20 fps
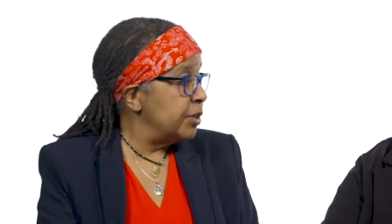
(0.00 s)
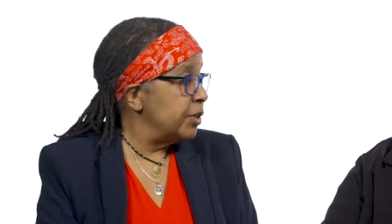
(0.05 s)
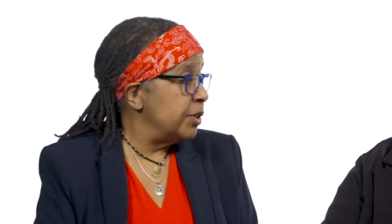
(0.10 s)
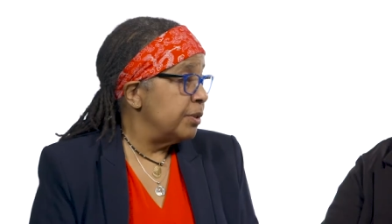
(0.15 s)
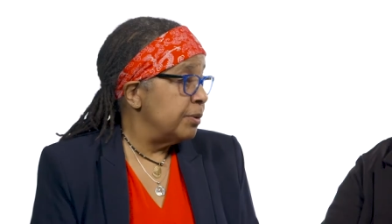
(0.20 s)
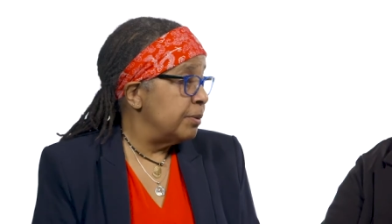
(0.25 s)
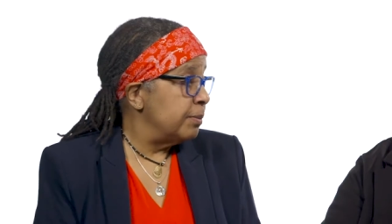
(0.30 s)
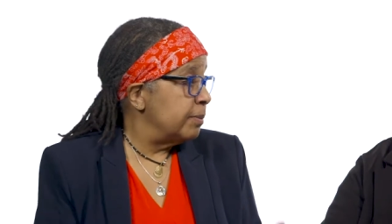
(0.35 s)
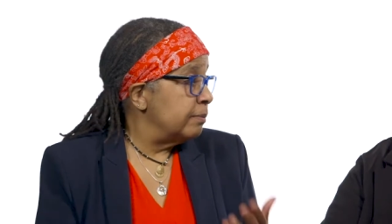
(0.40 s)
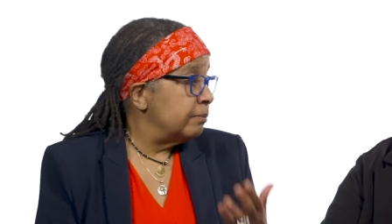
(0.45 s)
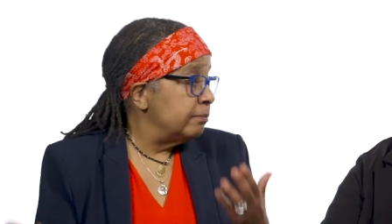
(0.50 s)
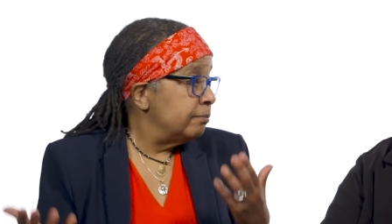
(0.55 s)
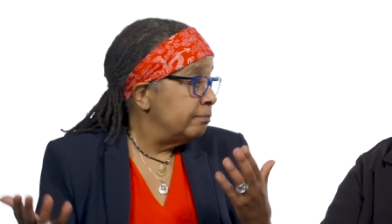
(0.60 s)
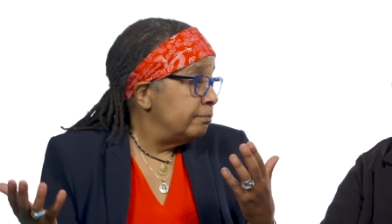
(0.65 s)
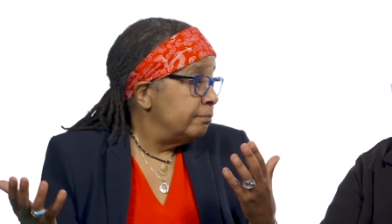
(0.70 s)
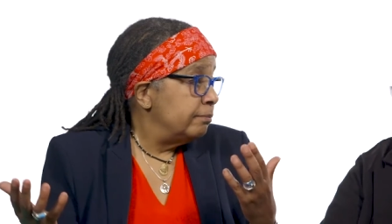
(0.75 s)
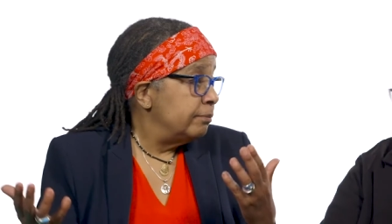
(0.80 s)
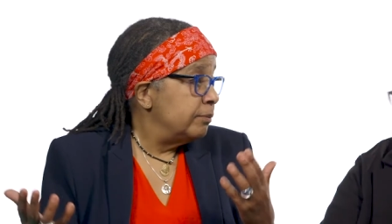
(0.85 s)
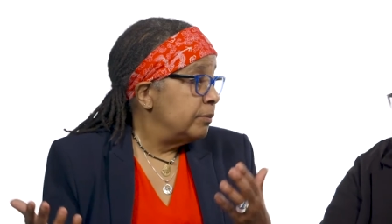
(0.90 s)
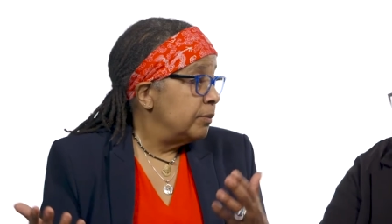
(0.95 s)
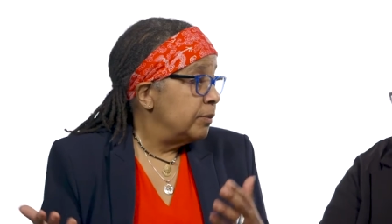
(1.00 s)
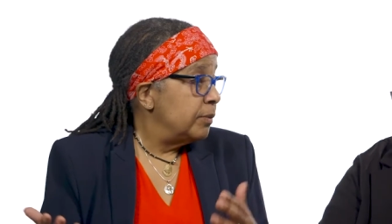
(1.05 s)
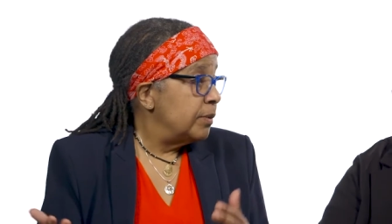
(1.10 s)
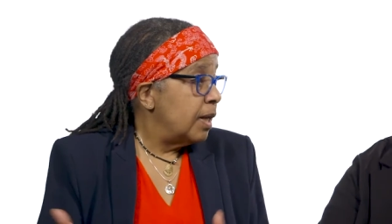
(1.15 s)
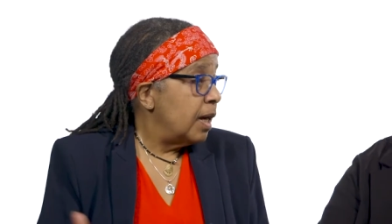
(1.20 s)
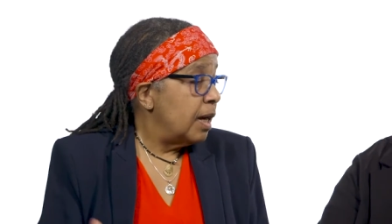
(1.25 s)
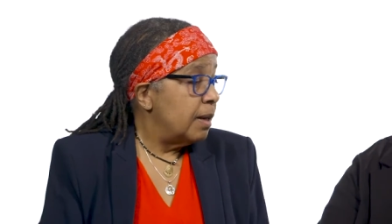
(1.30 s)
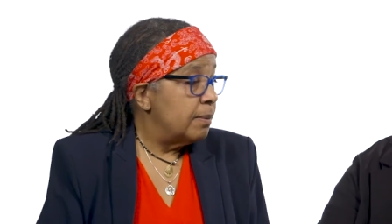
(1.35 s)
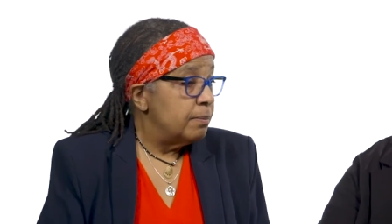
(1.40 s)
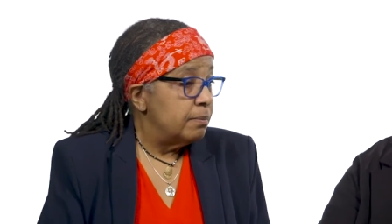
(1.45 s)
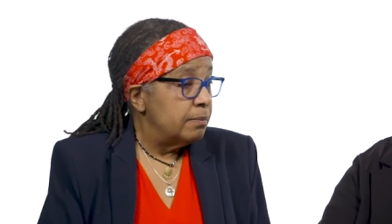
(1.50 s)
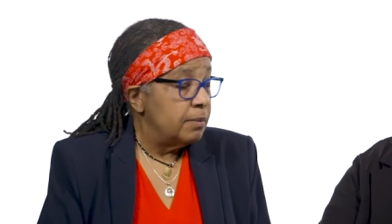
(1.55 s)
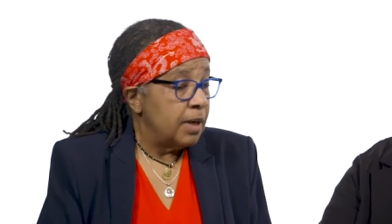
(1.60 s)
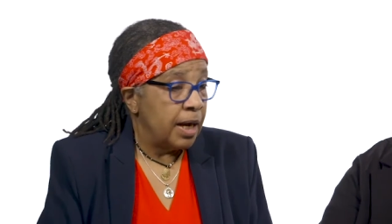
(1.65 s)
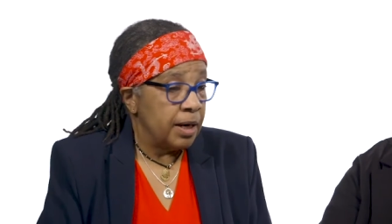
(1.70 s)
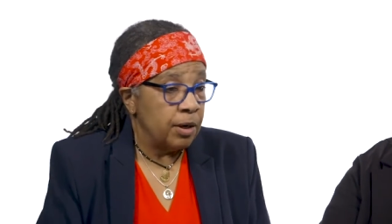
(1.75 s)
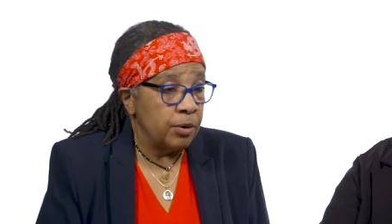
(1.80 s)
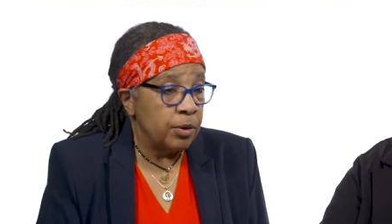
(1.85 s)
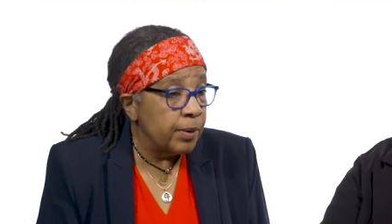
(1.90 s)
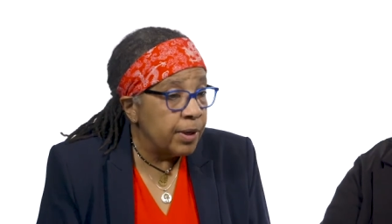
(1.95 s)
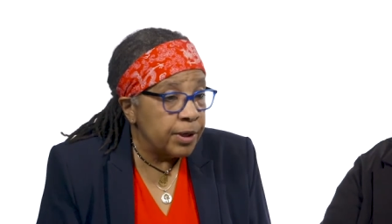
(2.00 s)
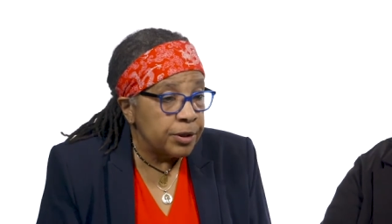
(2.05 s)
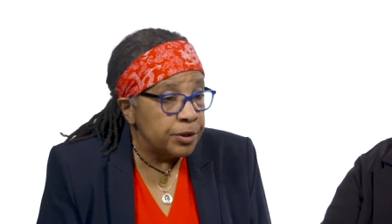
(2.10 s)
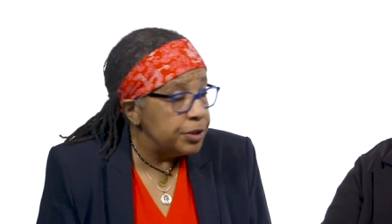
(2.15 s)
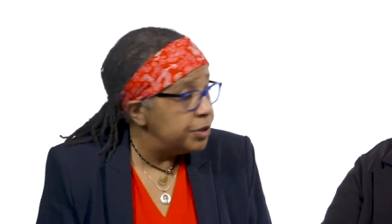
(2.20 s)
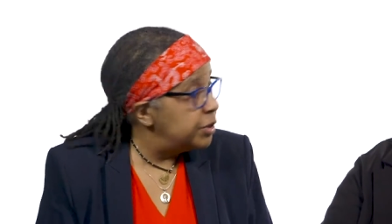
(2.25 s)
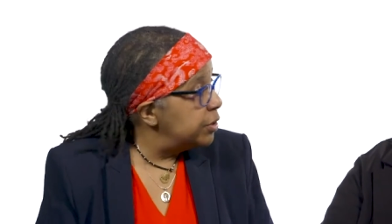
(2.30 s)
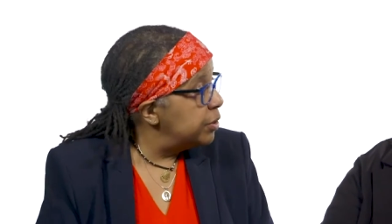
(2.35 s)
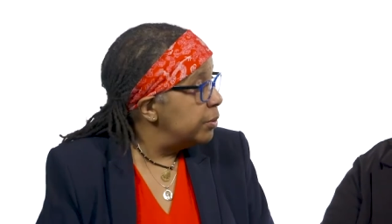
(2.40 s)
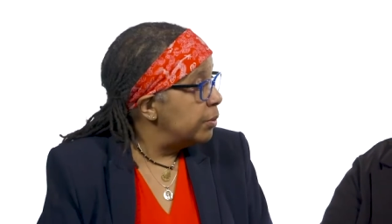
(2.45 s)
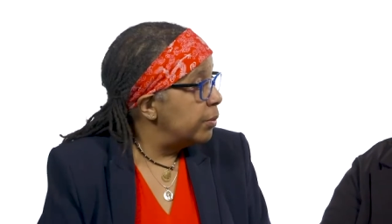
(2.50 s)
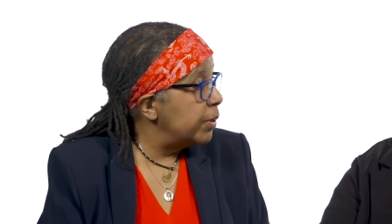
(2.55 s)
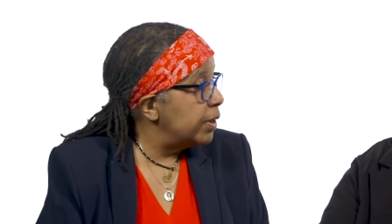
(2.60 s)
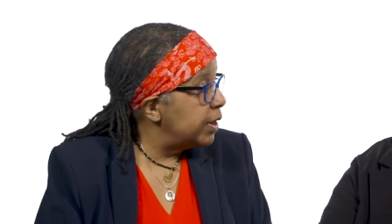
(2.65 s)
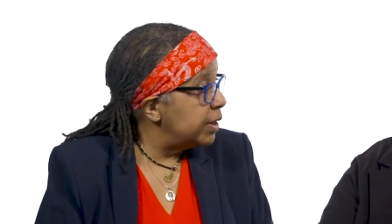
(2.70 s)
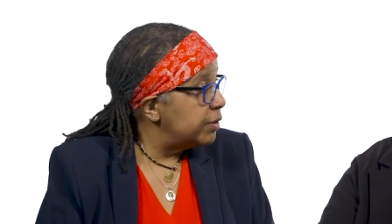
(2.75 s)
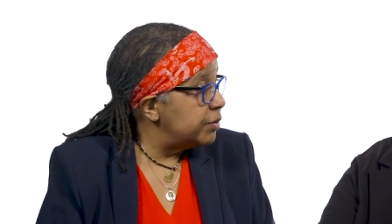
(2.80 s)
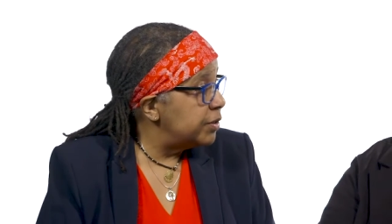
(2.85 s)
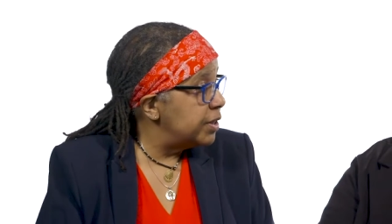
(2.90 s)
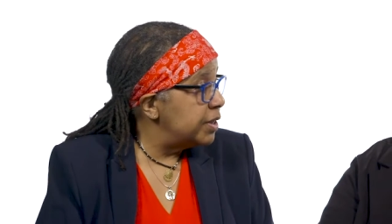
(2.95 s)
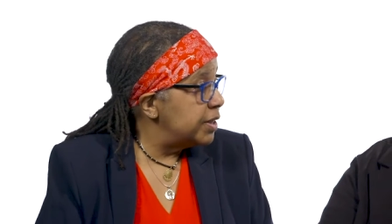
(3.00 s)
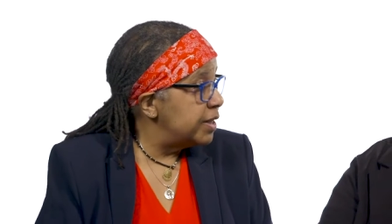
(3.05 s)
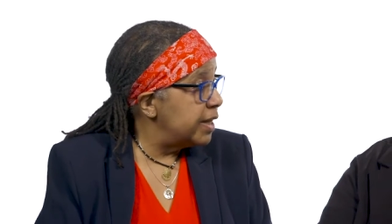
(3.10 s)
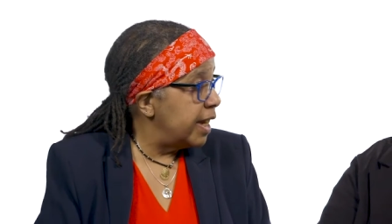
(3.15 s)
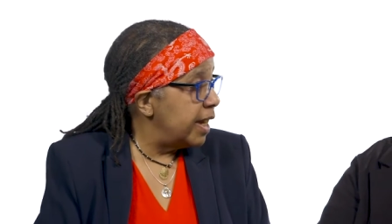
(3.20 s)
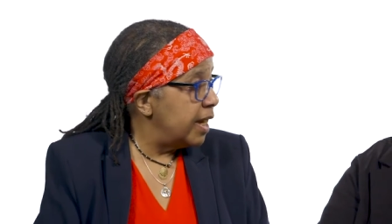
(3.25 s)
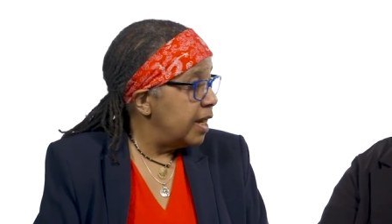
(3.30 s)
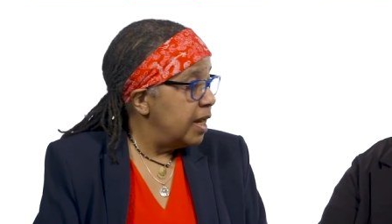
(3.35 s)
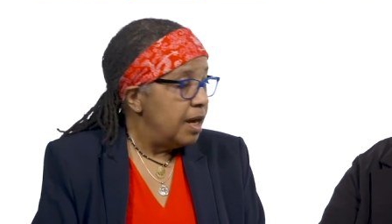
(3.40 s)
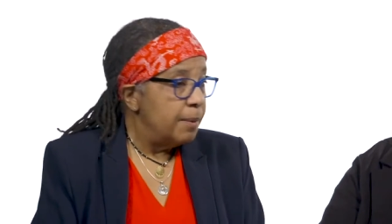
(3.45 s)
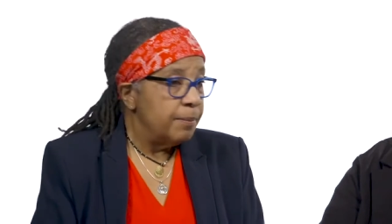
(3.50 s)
to you. I don't know what else to do or what else to say.